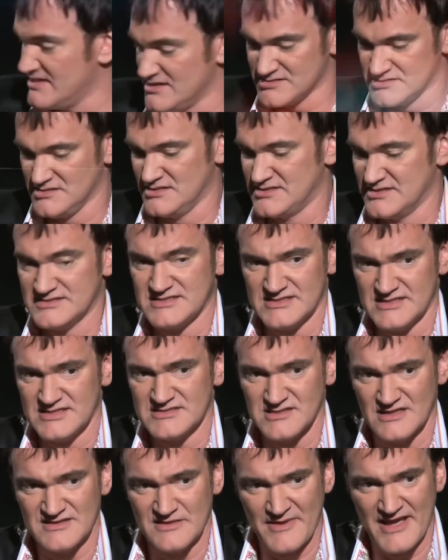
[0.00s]
Quentin has
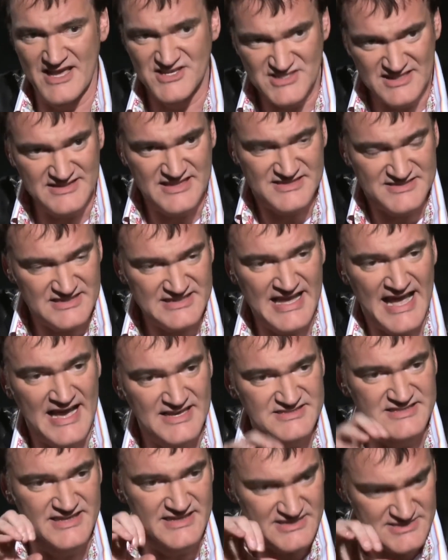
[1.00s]
said that to consider
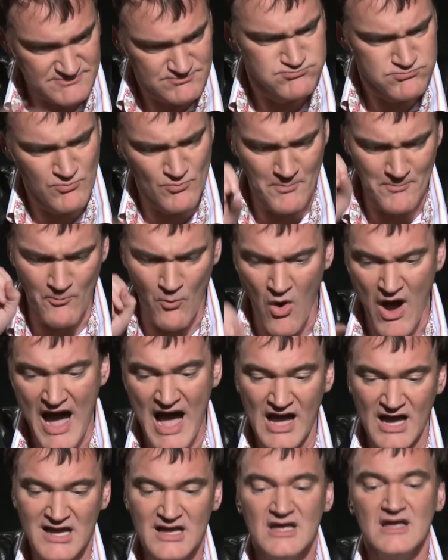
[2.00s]
himself a Western
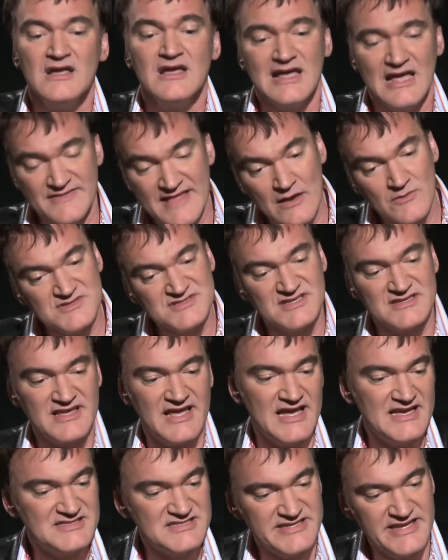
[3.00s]
director, he would need to
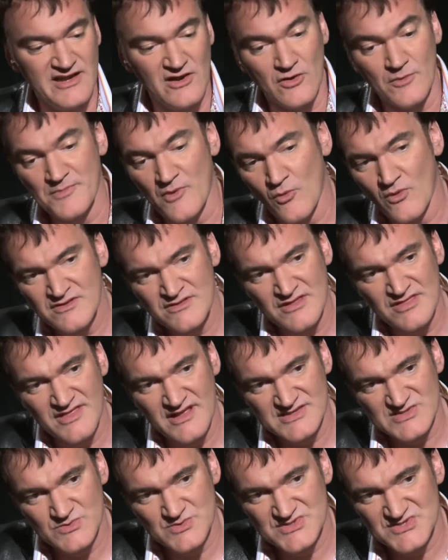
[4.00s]
make at least
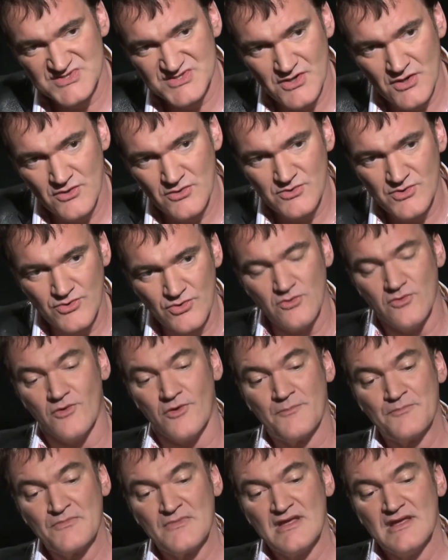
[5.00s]
3 movies in
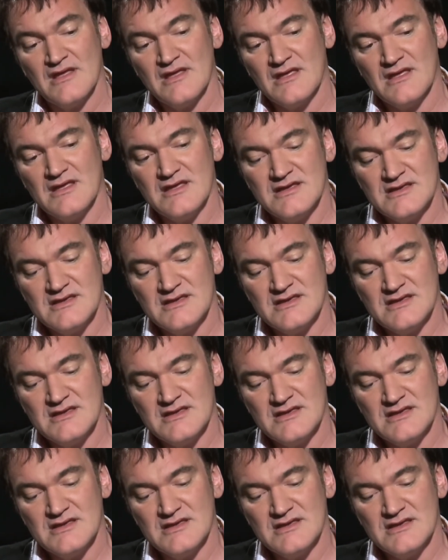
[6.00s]
that genre.